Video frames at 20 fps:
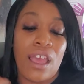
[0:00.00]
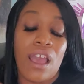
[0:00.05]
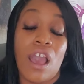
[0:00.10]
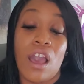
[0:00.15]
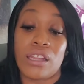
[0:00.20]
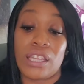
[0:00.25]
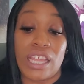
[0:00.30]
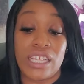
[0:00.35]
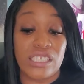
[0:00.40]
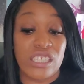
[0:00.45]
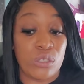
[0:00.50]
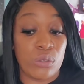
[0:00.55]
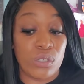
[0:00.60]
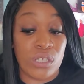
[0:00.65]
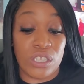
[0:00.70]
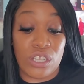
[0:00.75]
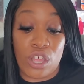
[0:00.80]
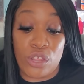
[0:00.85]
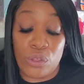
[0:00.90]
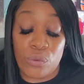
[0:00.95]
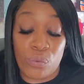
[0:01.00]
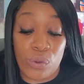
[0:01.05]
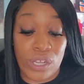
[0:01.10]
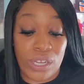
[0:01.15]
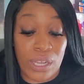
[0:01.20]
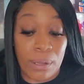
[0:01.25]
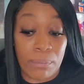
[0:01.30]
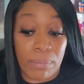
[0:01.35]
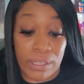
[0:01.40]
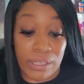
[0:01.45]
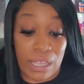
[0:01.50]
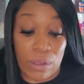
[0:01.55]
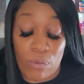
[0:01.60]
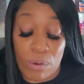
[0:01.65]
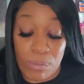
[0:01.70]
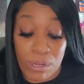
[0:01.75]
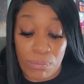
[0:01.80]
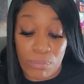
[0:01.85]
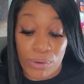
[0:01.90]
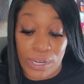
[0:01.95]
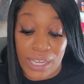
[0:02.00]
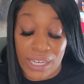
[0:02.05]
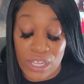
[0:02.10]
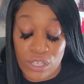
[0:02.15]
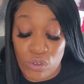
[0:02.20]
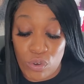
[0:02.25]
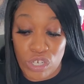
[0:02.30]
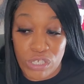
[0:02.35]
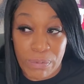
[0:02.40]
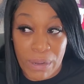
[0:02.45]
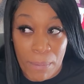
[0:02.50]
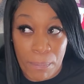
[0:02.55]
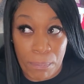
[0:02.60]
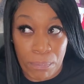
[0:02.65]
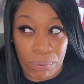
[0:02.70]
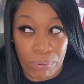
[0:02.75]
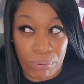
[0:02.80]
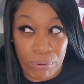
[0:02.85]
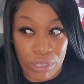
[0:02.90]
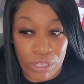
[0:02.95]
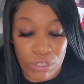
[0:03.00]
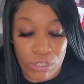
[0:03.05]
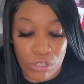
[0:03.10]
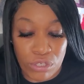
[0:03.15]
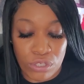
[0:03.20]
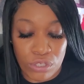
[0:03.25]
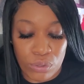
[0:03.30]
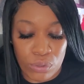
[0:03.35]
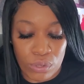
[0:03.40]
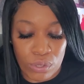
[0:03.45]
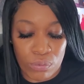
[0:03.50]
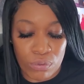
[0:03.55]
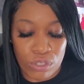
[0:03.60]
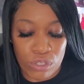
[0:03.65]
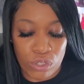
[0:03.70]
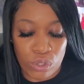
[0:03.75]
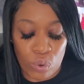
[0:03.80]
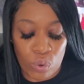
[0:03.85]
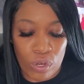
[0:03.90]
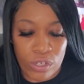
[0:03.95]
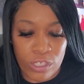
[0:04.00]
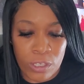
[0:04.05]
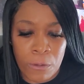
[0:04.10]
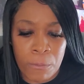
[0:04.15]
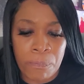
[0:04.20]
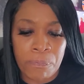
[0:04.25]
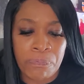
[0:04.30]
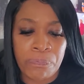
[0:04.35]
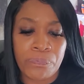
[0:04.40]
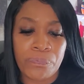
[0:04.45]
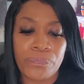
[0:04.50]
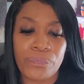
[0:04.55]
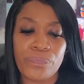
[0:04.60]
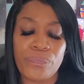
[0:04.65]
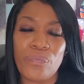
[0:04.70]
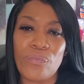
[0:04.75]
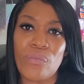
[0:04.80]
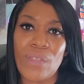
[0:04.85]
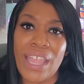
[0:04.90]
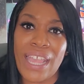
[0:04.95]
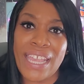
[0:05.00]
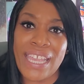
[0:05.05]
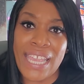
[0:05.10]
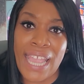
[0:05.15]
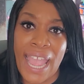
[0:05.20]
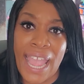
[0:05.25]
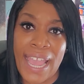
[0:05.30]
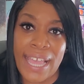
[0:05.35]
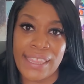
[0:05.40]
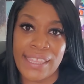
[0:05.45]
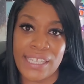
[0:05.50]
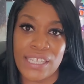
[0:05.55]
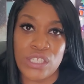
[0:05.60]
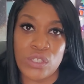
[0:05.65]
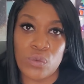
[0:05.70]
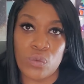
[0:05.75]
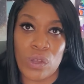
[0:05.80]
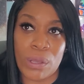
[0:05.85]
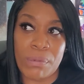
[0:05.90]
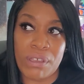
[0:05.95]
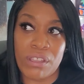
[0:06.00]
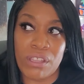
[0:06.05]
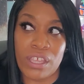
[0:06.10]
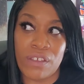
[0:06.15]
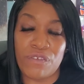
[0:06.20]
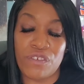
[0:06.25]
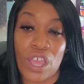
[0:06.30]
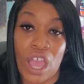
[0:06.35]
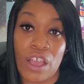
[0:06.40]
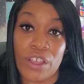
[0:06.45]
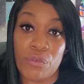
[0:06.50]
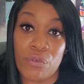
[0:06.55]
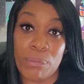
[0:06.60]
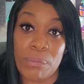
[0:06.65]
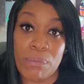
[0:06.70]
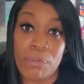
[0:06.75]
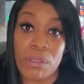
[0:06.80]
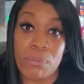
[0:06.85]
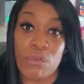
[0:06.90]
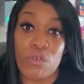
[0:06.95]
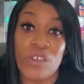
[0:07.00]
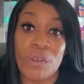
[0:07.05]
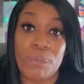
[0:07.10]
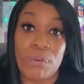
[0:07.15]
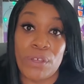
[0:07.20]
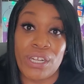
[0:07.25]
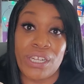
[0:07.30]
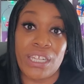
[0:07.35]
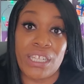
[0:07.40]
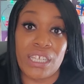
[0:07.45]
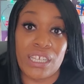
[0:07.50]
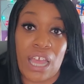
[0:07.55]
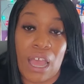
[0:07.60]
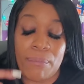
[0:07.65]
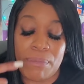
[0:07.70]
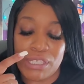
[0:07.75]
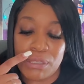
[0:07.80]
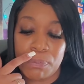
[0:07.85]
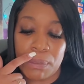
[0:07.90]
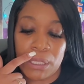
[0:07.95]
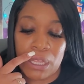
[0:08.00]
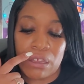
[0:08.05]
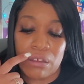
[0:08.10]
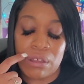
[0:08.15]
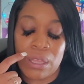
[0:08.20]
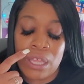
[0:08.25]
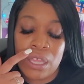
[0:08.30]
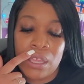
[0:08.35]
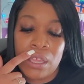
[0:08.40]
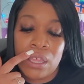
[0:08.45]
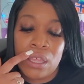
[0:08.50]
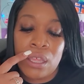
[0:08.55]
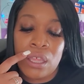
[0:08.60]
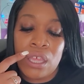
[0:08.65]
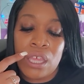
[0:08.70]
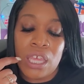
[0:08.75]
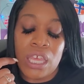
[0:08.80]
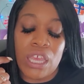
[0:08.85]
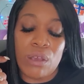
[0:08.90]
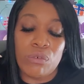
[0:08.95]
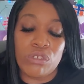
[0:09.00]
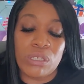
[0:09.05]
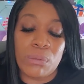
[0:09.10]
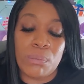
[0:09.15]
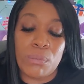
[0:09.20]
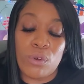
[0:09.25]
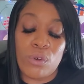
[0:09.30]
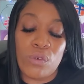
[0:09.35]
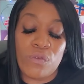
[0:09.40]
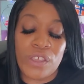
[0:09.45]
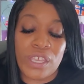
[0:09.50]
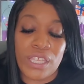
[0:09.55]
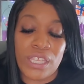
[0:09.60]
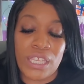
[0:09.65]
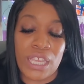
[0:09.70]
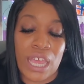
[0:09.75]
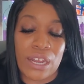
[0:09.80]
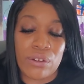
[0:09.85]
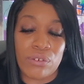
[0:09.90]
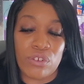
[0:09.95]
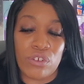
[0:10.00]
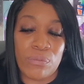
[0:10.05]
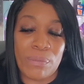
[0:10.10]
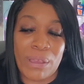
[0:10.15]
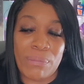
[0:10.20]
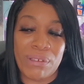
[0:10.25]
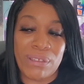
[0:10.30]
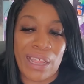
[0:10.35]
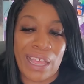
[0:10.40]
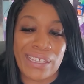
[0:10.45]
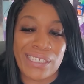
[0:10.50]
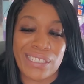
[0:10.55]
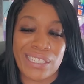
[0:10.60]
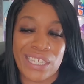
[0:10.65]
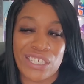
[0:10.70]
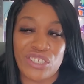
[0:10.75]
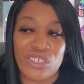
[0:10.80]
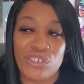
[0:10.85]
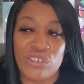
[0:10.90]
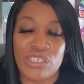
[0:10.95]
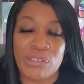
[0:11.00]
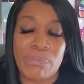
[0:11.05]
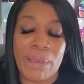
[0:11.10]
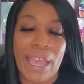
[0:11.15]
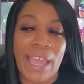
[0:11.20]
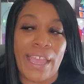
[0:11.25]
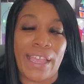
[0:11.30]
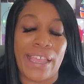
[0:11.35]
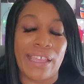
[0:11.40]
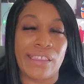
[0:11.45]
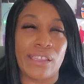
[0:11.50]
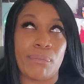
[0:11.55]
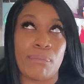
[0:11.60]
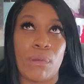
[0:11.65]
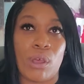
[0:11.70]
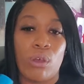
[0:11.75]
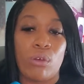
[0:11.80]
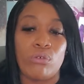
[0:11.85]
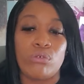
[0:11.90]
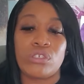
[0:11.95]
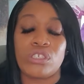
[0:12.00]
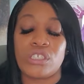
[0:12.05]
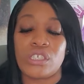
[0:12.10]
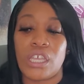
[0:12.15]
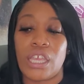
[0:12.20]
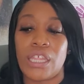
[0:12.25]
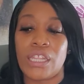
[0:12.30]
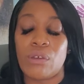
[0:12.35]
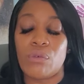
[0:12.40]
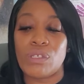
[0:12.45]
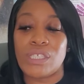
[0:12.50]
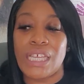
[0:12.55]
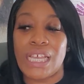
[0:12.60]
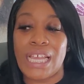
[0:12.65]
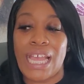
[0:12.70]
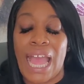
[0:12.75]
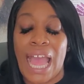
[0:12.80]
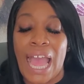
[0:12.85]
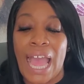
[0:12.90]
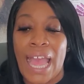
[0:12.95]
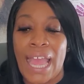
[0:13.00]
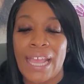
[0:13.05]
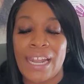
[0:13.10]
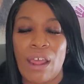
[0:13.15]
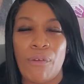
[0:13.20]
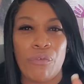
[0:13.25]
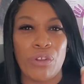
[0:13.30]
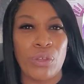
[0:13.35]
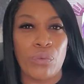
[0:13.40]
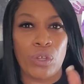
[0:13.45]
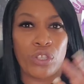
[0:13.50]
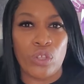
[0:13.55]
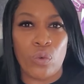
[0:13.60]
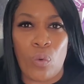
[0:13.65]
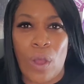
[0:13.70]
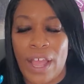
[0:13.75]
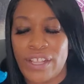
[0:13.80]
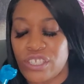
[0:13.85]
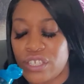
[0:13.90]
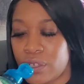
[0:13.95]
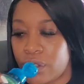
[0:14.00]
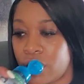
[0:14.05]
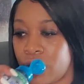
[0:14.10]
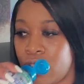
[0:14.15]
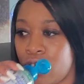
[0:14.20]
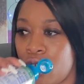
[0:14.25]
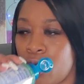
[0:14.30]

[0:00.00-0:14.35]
Unless this was another reading, but they want me to bring it in yours. But I'm pretty sure it was yours he had these women. If y'all can remember the movie, put it in the comments below. It was a movie, I don't know, maybe like six years back at the most. And it was a guy, and I really want to watch it.